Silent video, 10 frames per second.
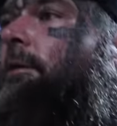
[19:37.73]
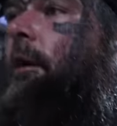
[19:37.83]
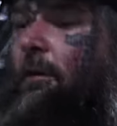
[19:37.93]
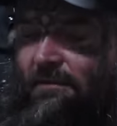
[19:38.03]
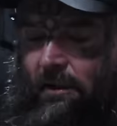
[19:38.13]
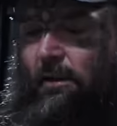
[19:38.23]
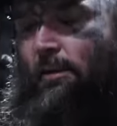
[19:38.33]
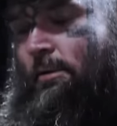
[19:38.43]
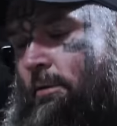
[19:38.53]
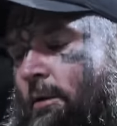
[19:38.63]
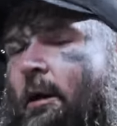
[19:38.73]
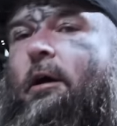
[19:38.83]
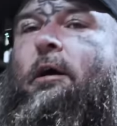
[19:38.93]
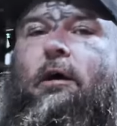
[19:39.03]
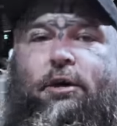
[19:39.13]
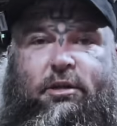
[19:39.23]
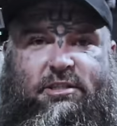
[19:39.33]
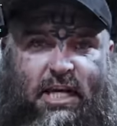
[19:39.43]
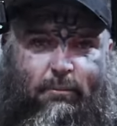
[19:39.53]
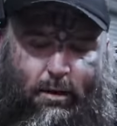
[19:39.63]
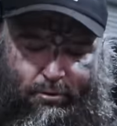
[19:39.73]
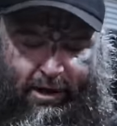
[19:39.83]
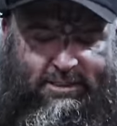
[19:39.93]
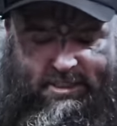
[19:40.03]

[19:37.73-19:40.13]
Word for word: hopefully you can see my brace